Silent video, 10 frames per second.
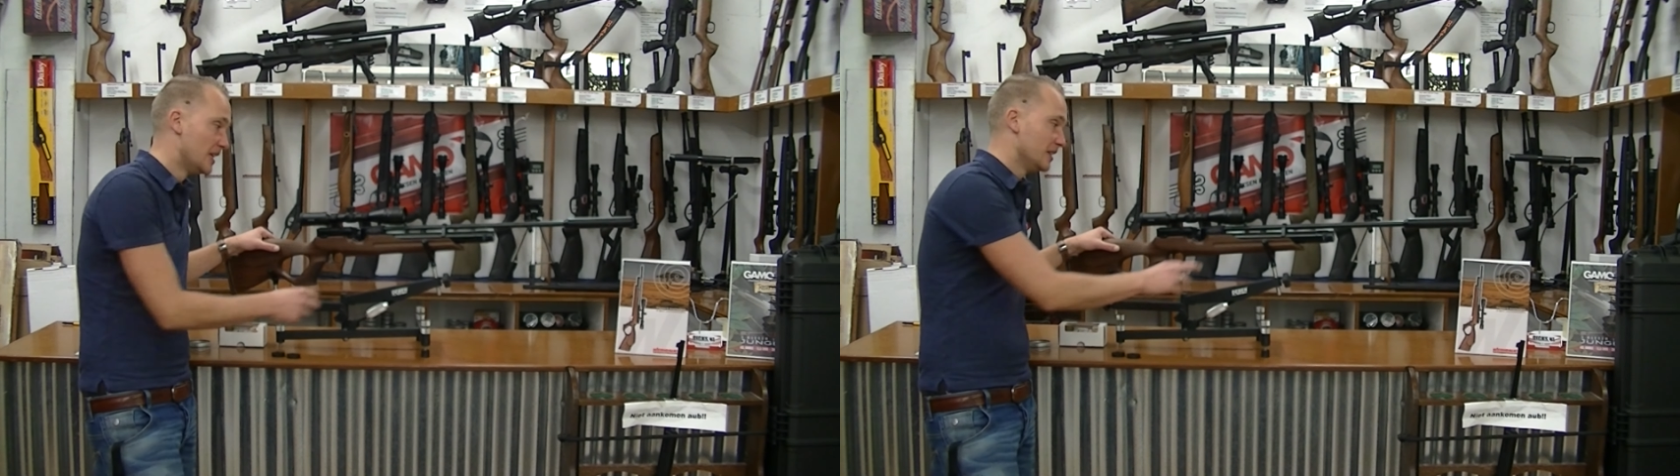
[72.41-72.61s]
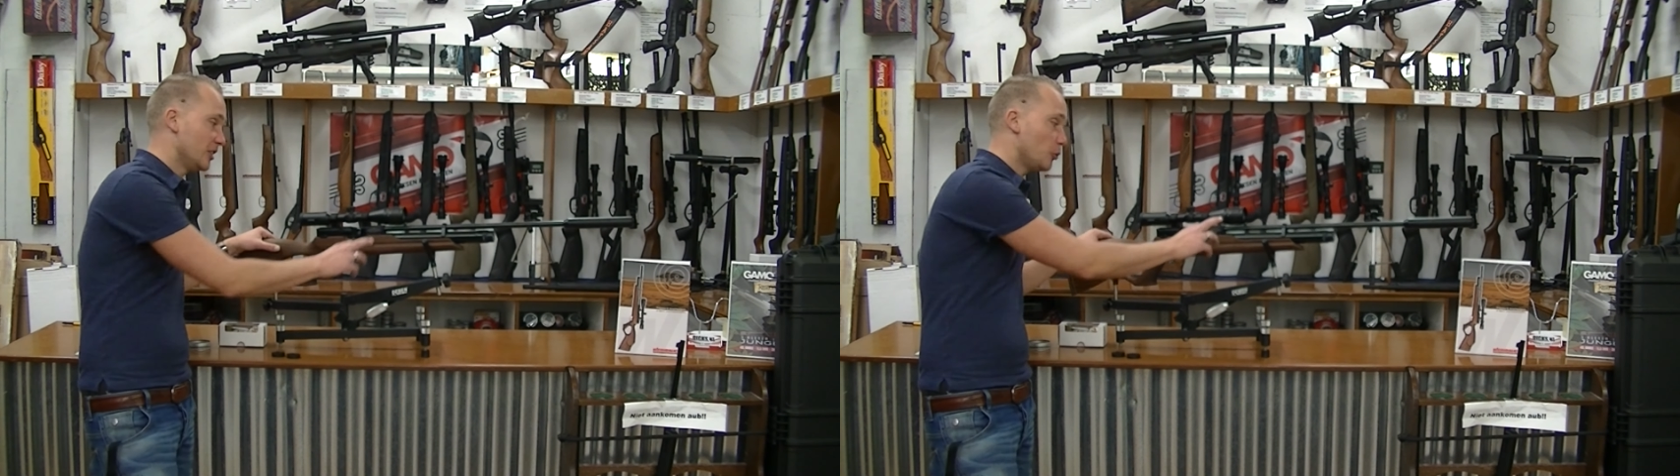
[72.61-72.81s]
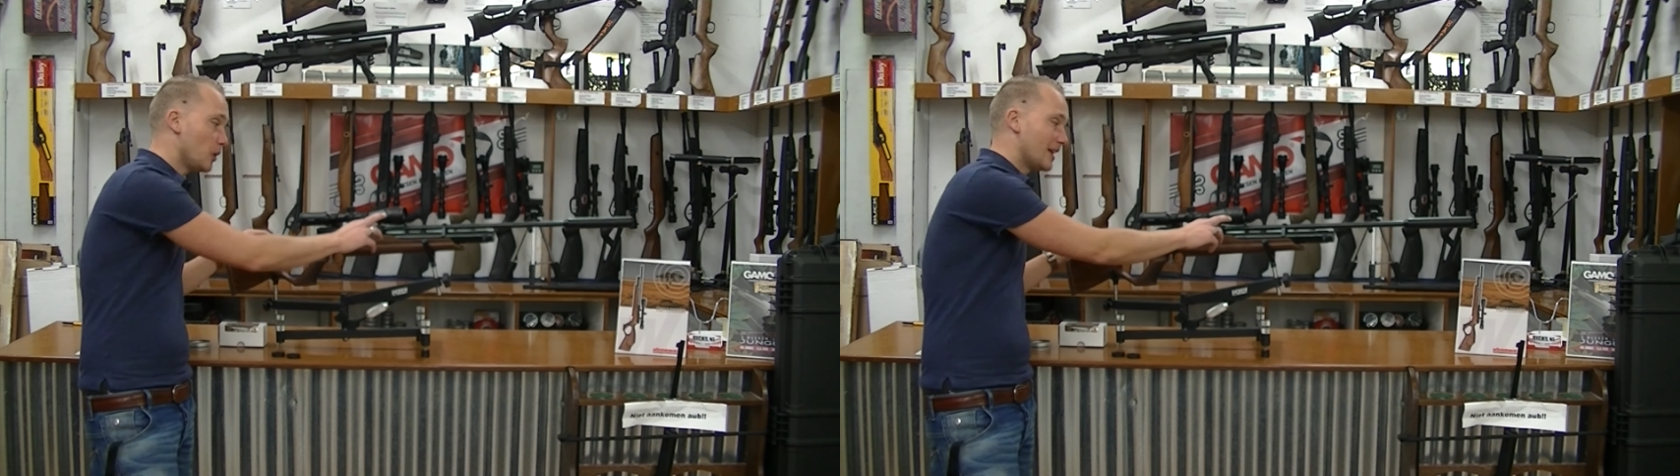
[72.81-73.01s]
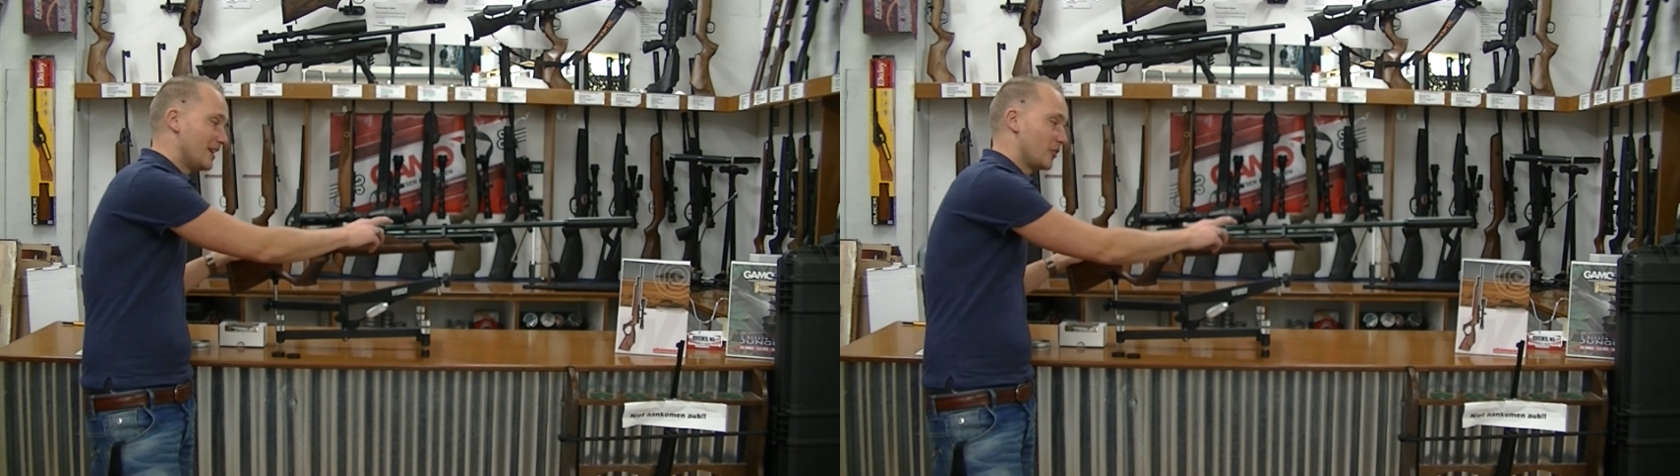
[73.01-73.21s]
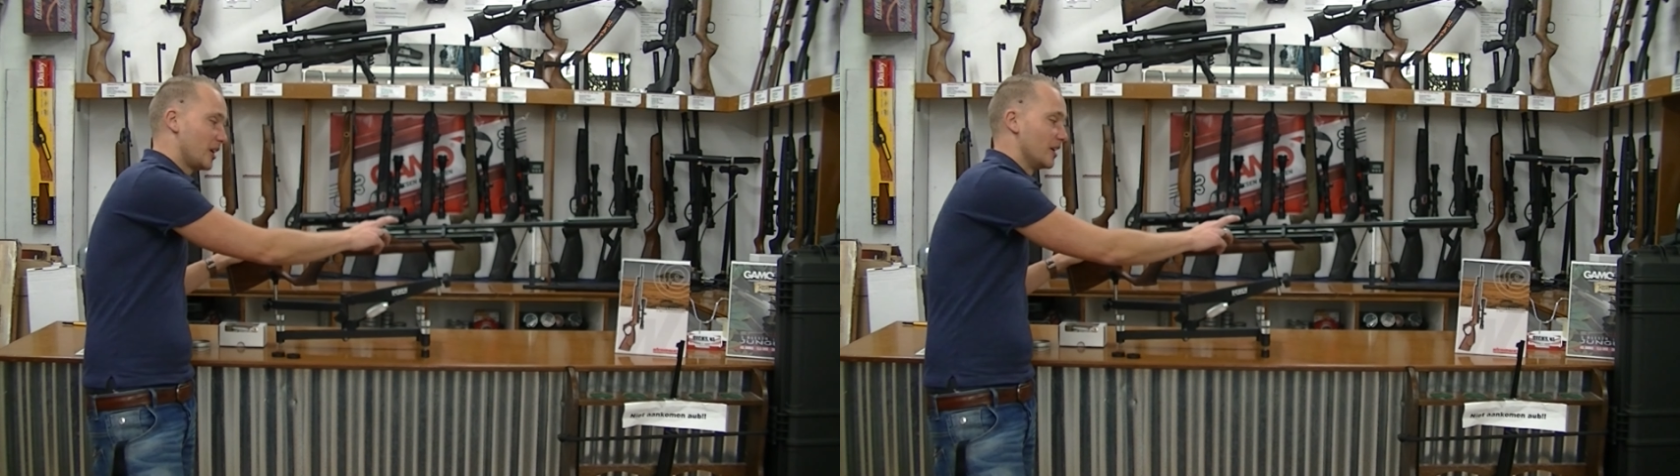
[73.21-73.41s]
This one
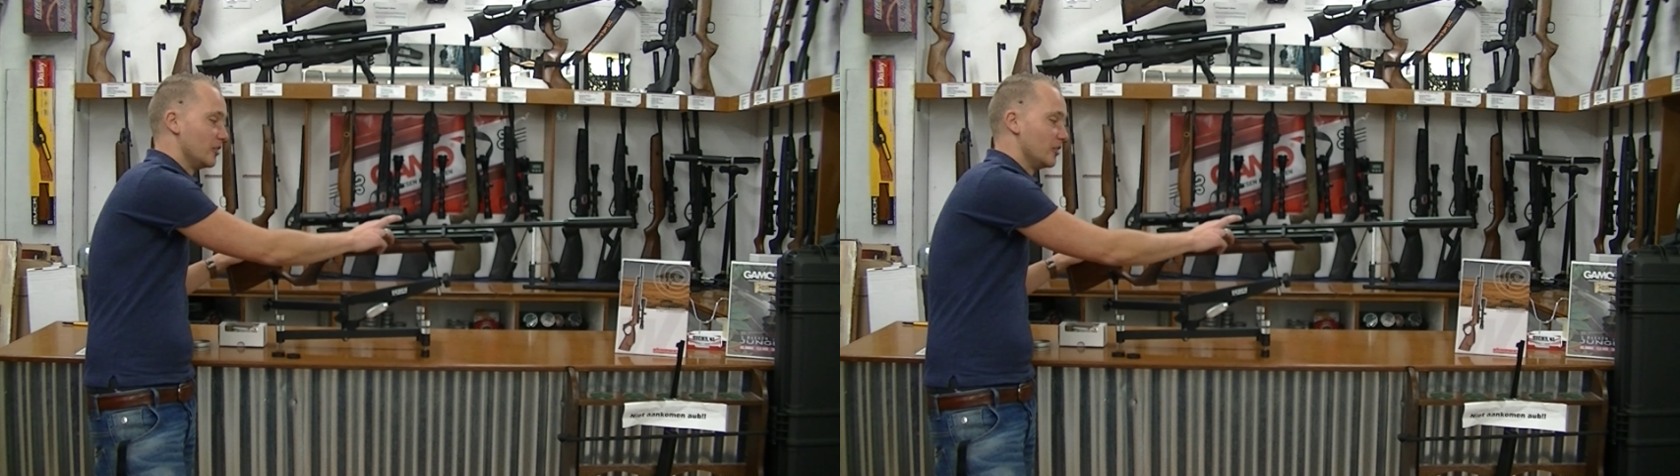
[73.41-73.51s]
has got a